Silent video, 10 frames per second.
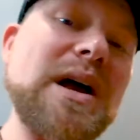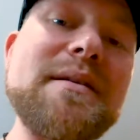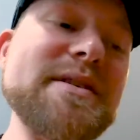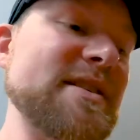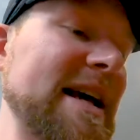
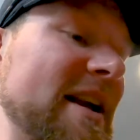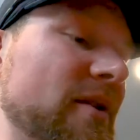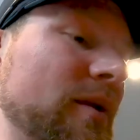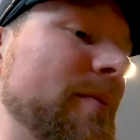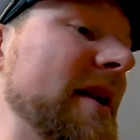Obviously had
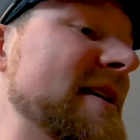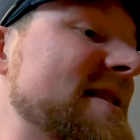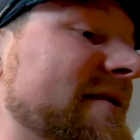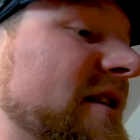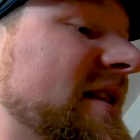to
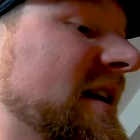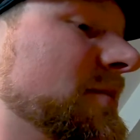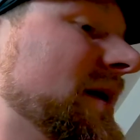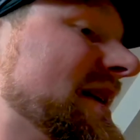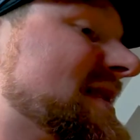replace everything,
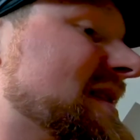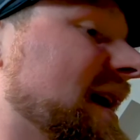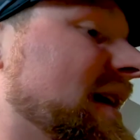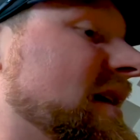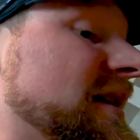but
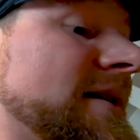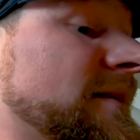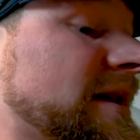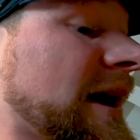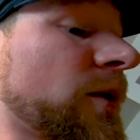
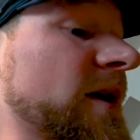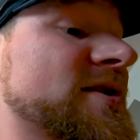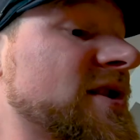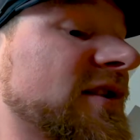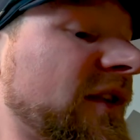that
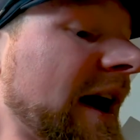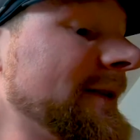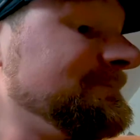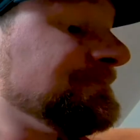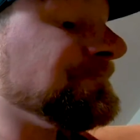works just fine.